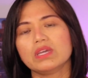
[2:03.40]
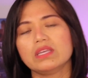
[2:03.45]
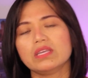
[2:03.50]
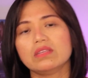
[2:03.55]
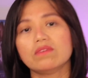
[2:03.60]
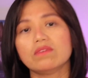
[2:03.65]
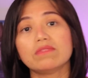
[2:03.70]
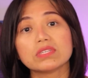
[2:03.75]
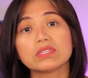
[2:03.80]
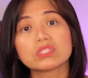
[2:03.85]

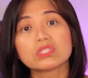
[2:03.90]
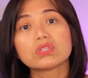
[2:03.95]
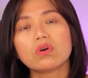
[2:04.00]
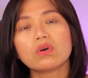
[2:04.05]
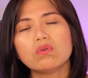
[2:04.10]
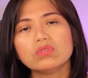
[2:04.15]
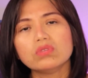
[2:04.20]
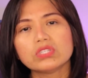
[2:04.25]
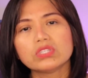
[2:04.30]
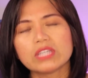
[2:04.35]
Nova
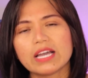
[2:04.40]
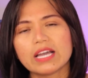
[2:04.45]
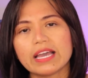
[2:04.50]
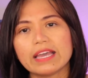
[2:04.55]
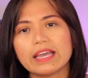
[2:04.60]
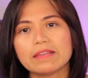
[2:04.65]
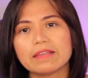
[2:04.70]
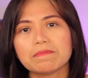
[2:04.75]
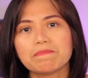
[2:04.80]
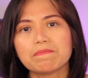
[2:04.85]
Scotia.
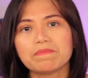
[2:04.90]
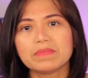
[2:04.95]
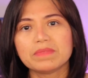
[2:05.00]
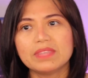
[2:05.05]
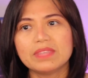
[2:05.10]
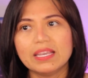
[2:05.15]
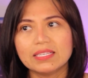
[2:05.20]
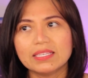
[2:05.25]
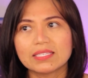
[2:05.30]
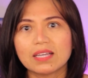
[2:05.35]

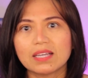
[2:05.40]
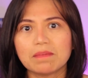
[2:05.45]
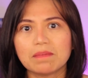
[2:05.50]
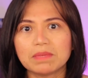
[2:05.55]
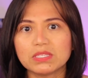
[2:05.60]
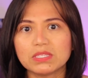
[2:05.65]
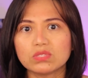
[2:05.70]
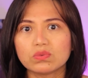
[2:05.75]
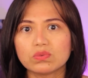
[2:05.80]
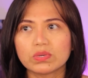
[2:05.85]
And these
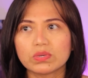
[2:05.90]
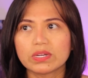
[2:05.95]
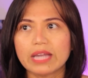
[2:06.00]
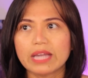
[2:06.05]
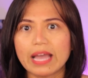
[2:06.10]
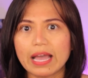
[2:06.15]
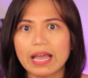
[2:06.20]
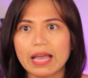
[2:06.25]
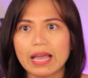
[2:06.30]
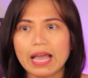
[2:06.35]
companies were